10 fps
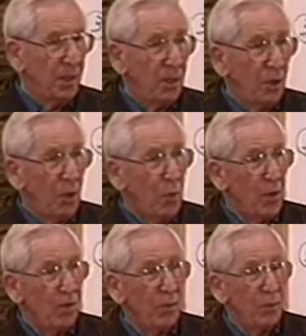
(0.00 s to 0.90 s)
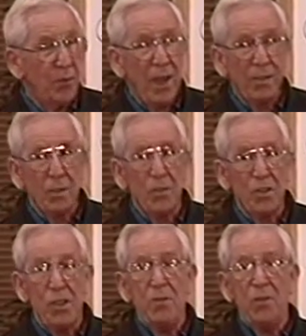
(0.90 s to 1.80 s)
and know whether, in fact, I'm
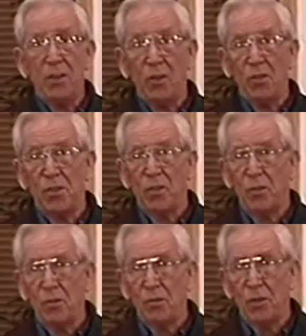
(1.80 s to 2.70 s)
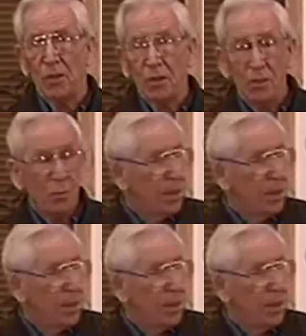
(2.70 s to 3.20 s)
achieving those goals or